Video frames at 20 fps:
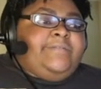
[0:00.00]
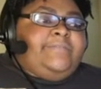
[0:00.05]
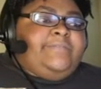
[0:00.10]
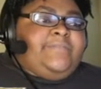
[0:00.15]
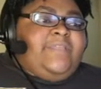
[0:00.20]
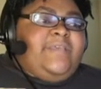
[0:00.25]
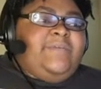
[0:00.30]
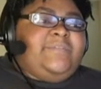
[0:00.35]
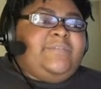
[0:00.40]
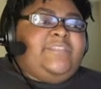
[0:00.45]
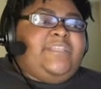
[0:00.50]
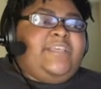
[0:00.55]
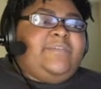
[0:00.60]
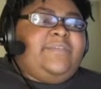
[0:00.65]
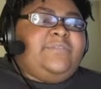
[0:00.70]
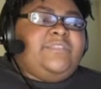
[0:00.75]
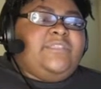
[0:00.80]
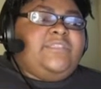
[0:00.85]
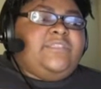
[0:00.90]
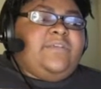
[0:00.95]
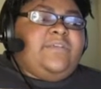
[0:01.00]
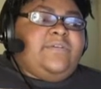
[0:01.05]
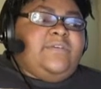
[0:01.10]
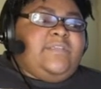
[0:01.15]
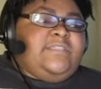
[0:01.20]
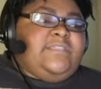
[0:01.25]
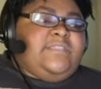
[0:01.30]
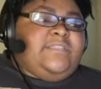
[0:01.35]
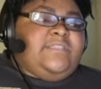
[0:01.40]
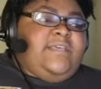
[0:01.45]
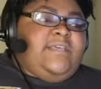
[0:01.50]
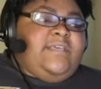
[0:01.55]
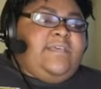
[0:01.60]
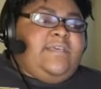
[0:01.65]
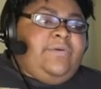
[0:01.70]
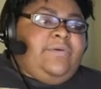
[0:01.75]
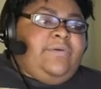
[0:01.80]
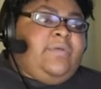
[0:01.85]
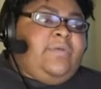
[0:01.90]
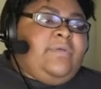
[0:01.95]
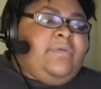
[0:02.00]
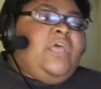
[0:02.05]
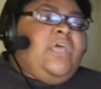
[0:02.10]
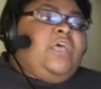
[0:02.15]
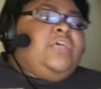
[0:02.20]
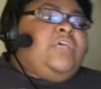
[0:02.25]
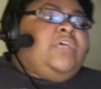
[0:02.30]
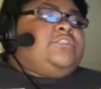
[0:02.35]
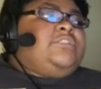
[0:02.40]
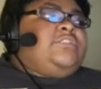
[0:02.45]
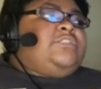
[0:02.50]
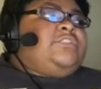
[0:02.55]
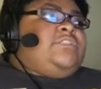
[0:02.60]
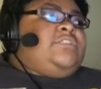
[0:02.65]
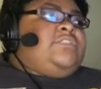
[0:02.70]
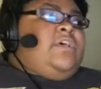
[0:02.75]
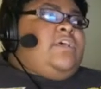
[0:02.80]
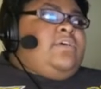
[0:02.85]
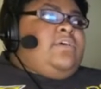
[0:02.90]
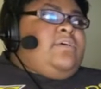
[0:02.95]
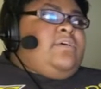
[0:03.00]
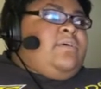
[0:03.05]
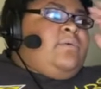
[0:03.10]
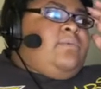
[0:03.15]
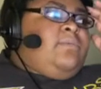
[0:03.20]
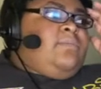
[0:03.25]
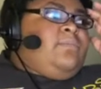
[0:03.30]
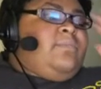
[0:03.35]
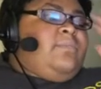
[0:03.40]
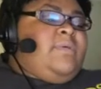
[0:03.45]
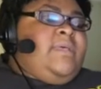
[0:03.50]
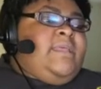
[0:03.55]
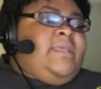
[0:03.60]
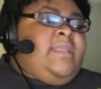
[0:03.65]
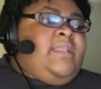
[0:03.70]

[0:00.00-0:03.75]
it was just so good to let go. So what